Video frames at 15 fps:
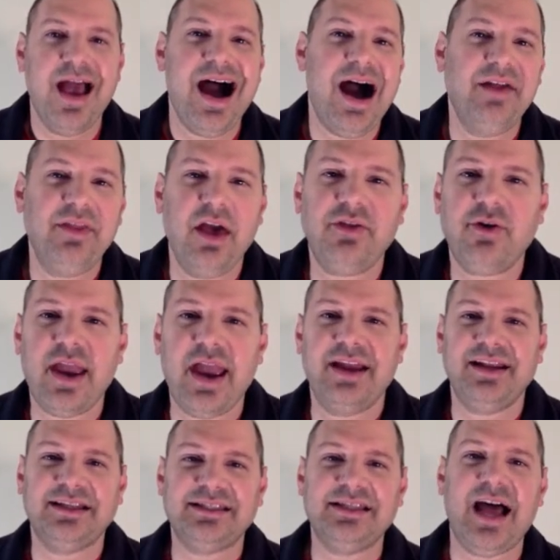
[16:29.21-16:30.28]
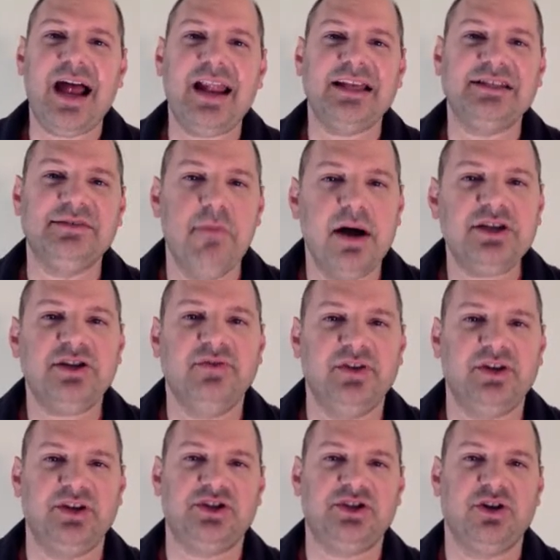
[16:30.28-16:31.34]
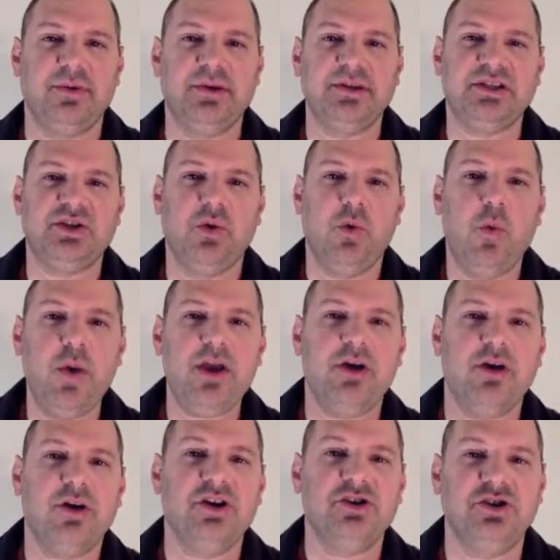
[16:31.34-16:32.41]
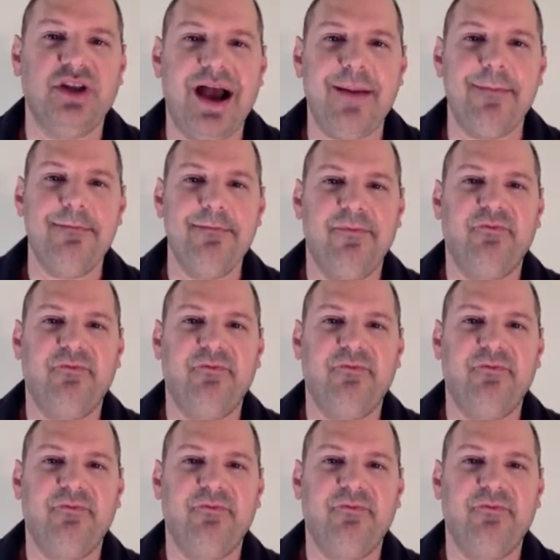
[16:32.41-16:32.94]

On the other hand, it's not as much of a disturbance as a weir because you're not